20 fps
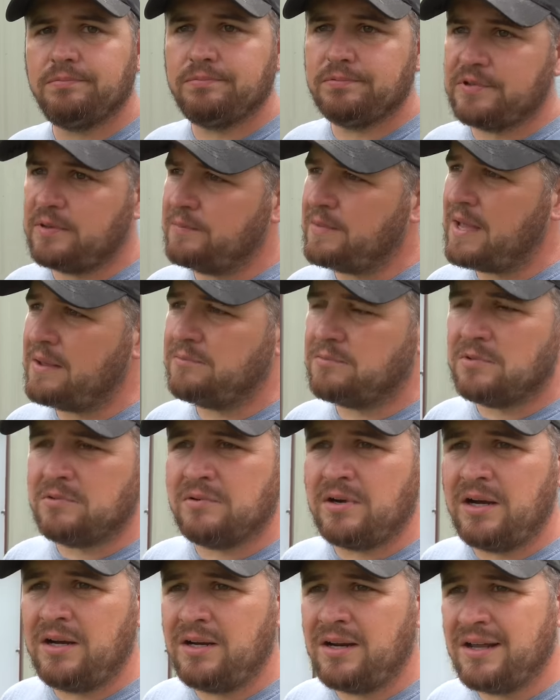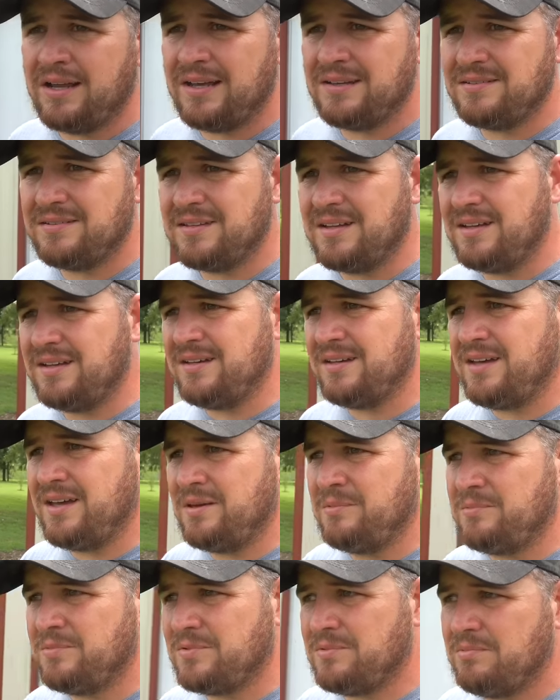sometimes with rain, I guess,
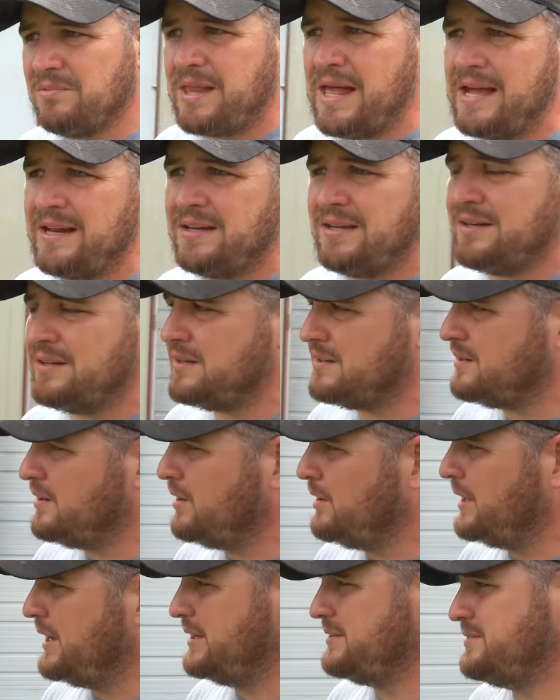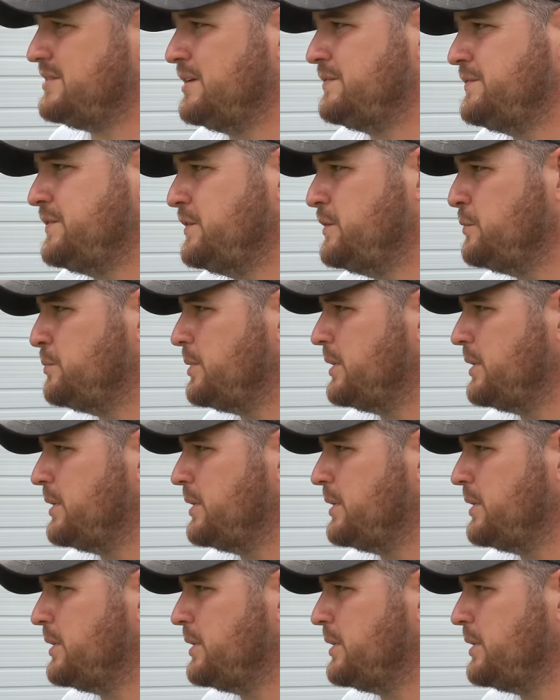comes lightning and all that stuff too.